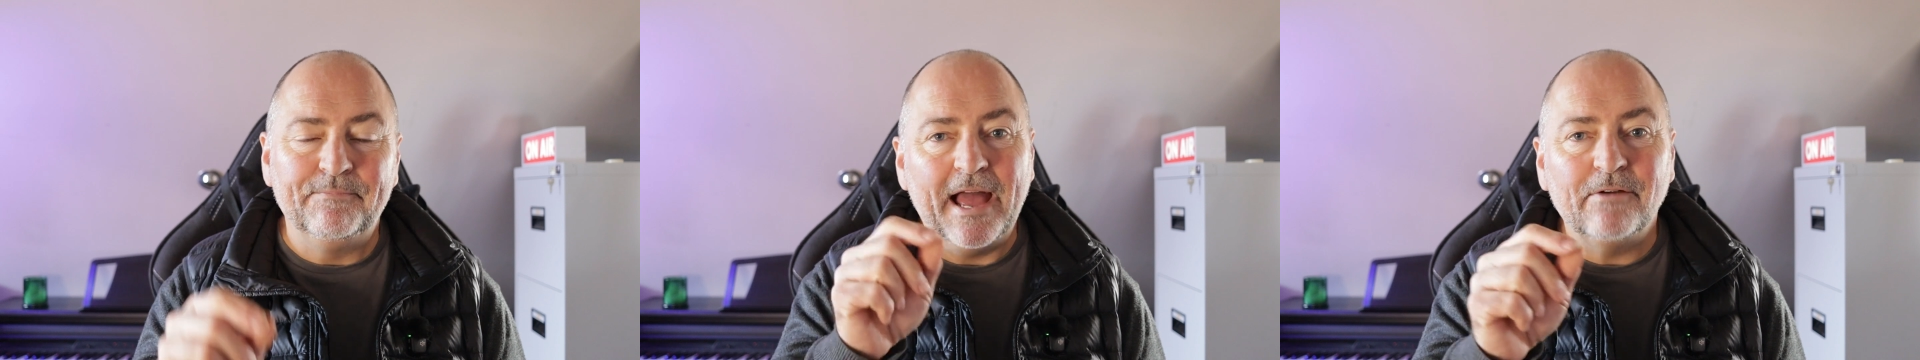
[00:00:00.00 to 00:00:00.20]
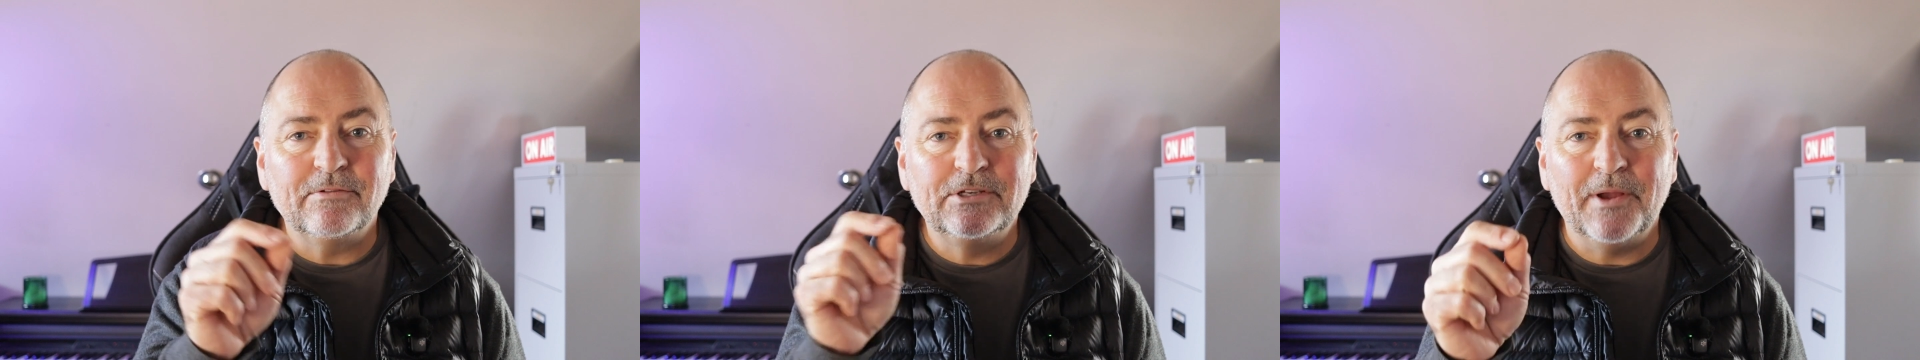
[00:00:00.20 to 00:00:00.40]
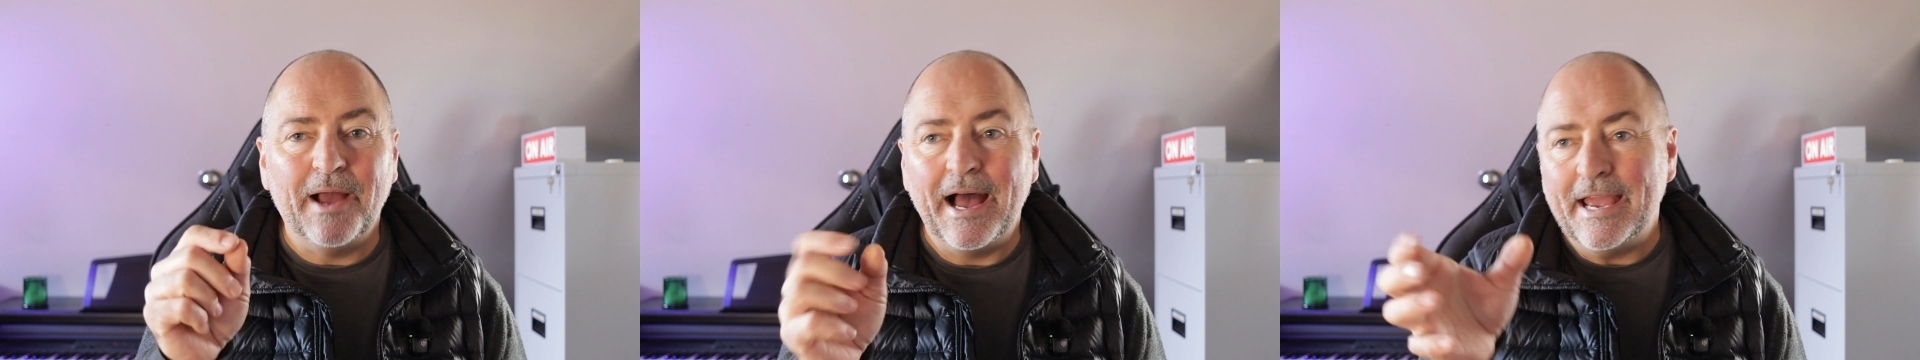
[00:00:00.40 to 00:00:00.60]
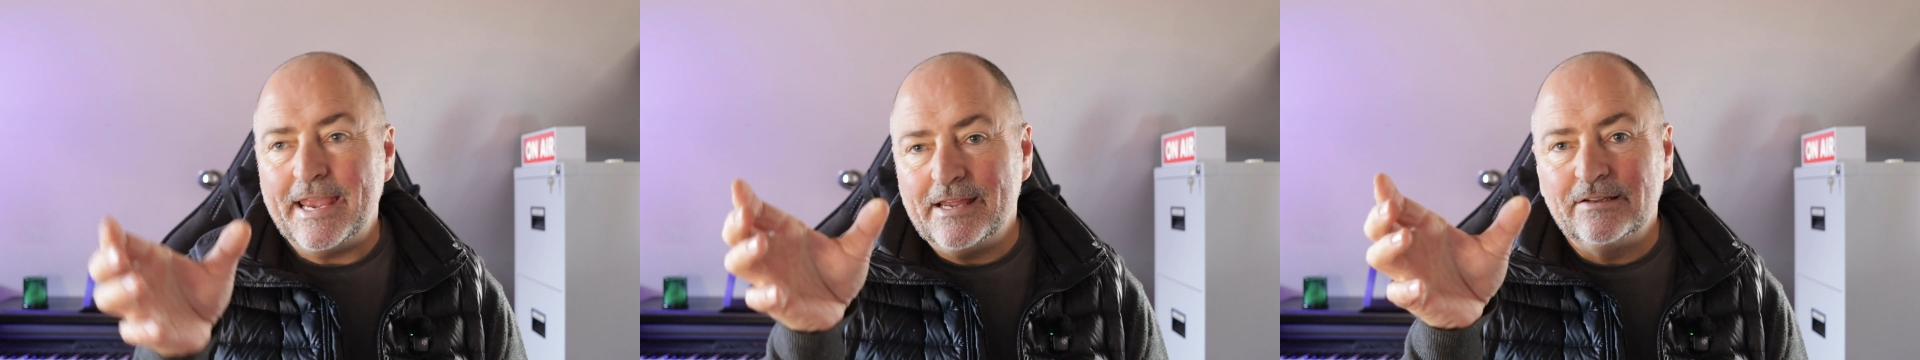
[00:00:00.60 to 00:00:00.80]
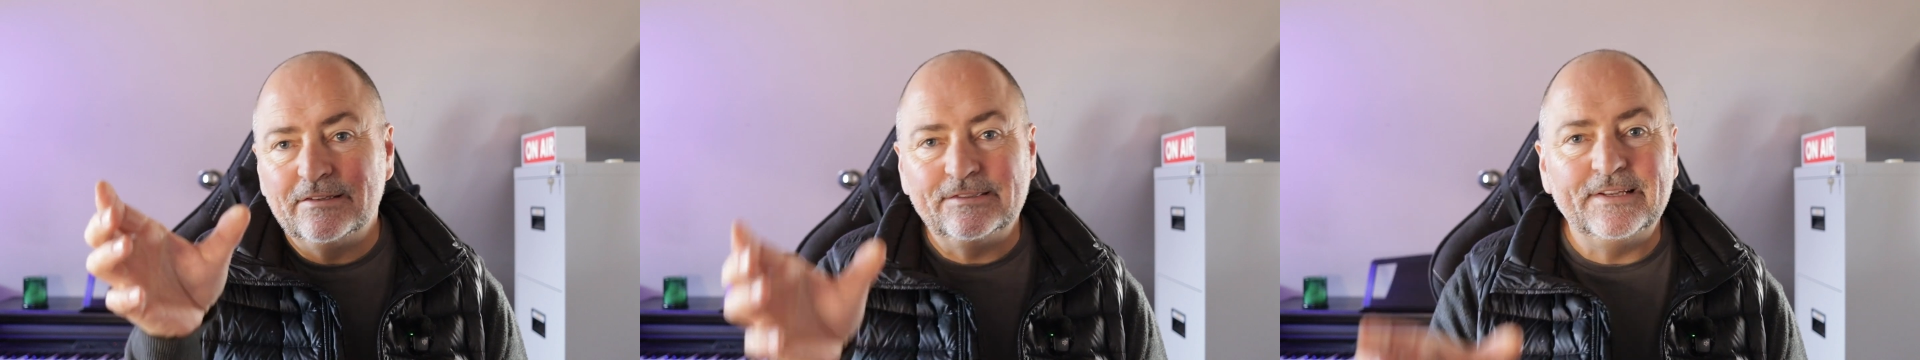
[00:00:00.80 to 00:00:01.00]
How to
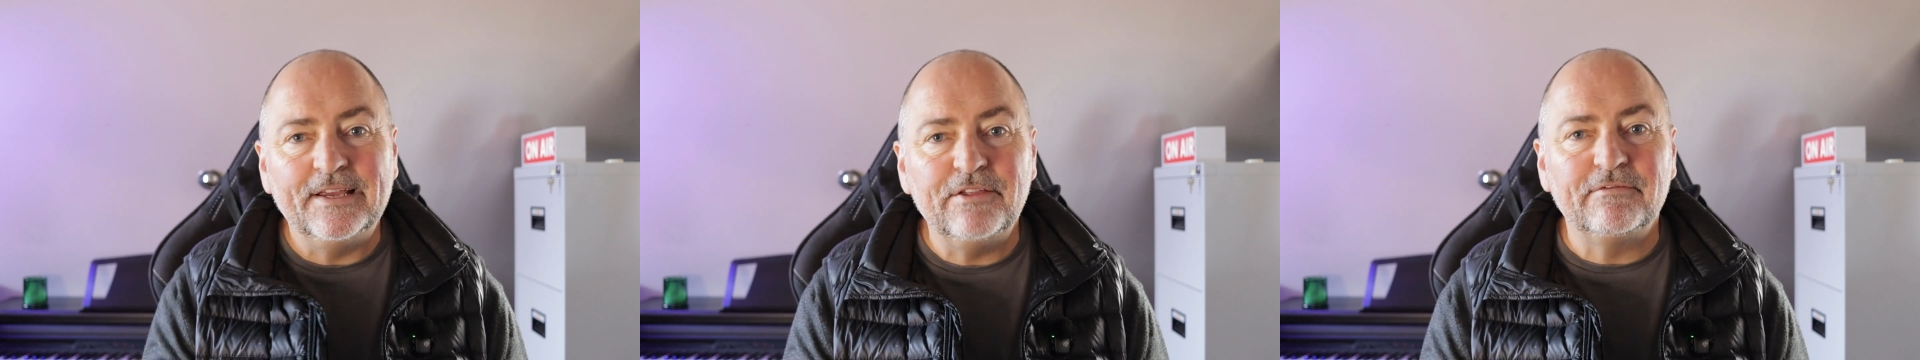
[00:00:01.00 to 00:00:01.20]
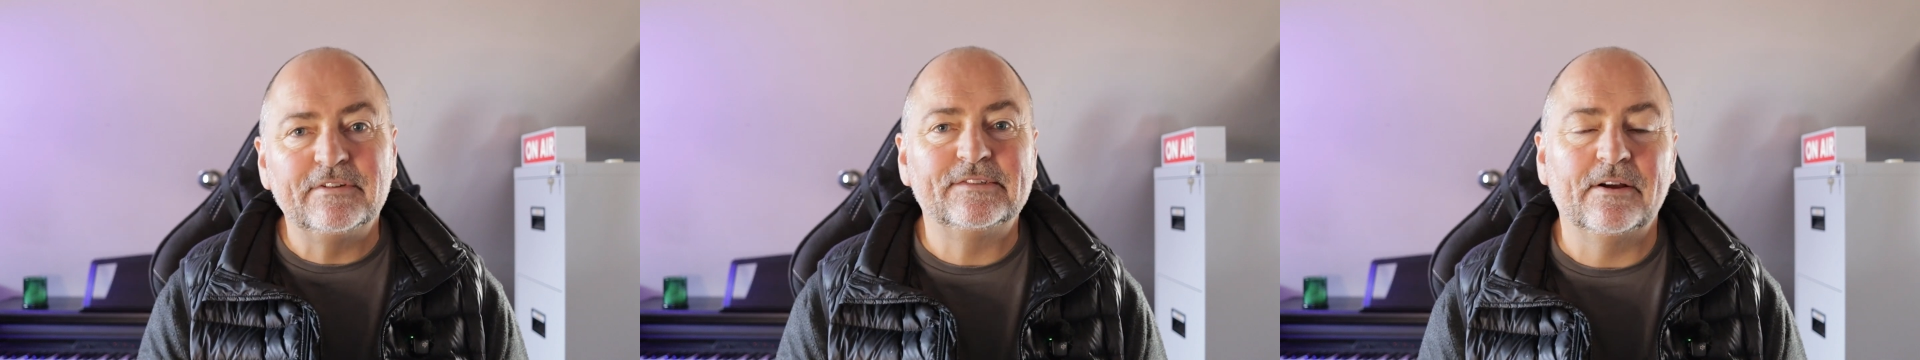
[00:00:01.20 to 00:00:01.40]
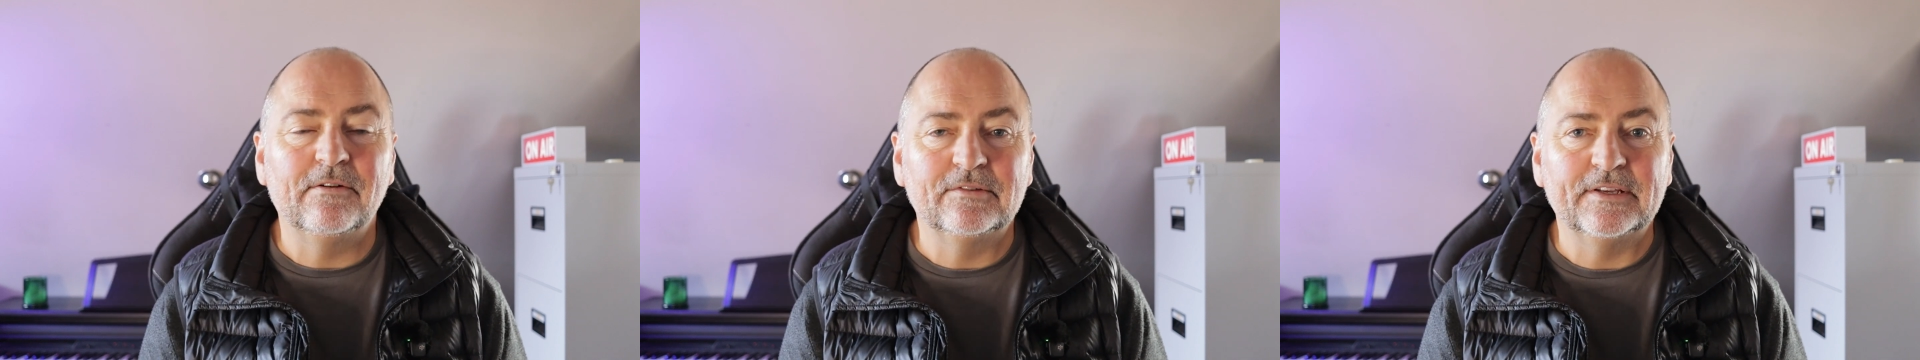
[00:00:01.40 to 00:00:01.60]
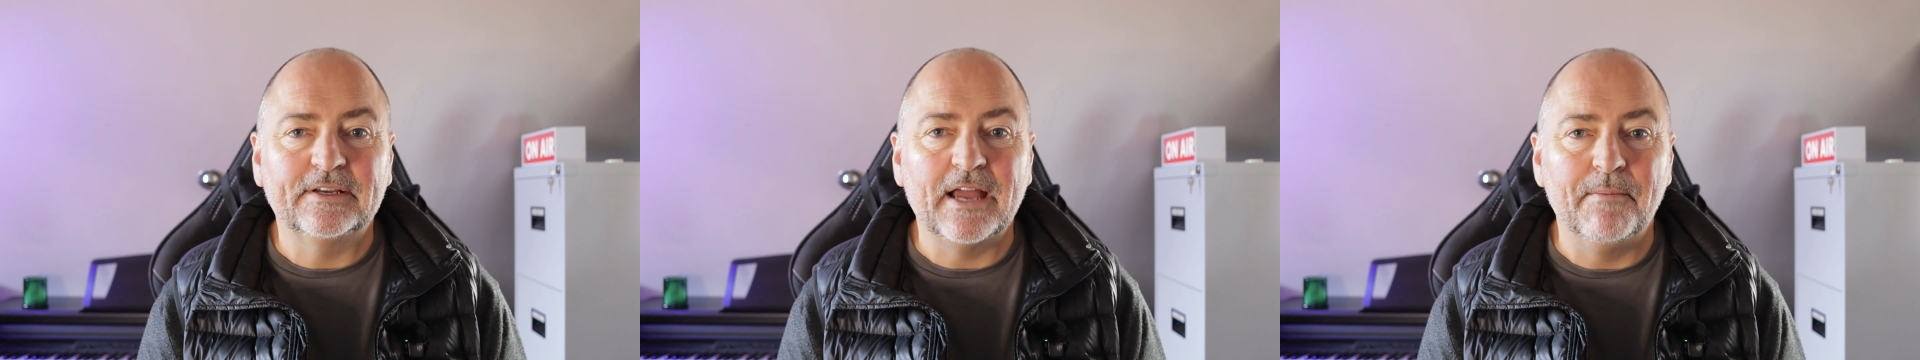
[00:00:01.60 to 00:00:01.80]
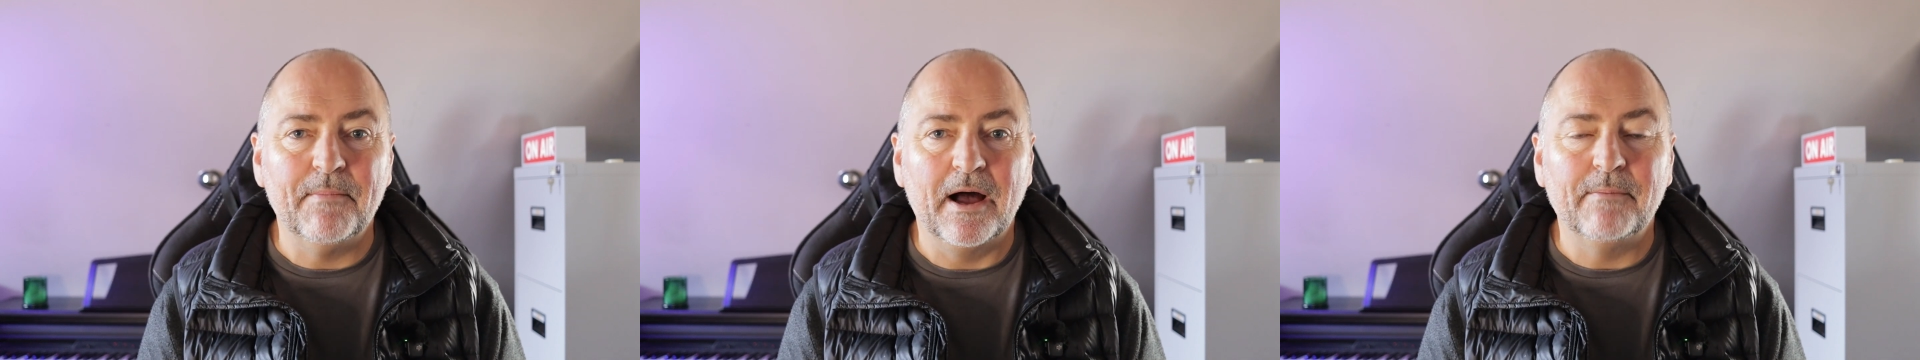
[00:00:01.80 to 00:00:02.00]
A, see the results that
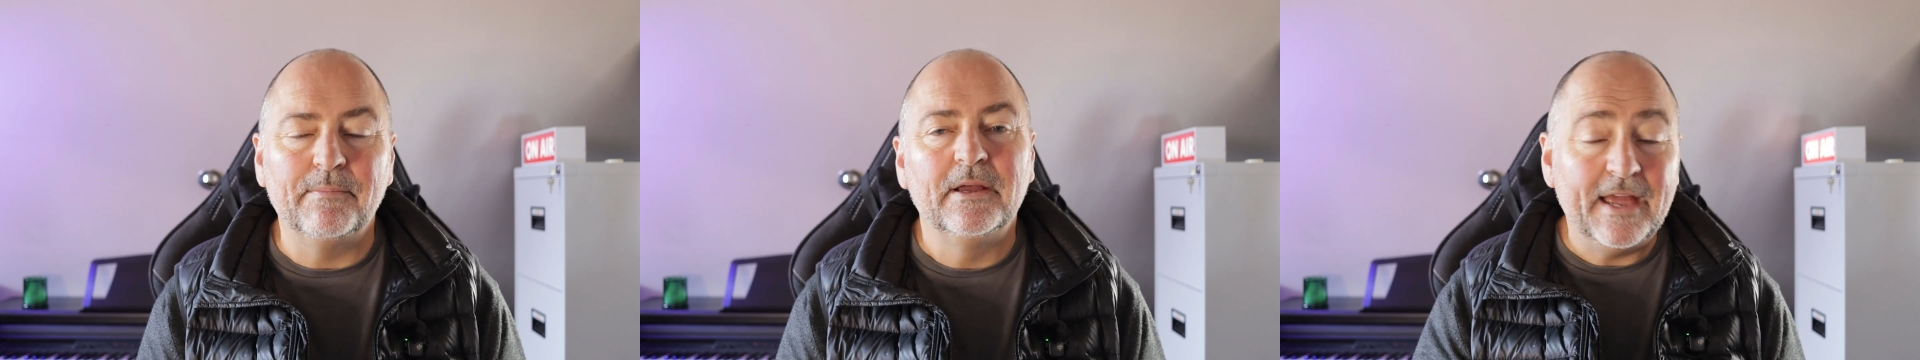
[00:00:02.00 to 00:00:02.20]
come up.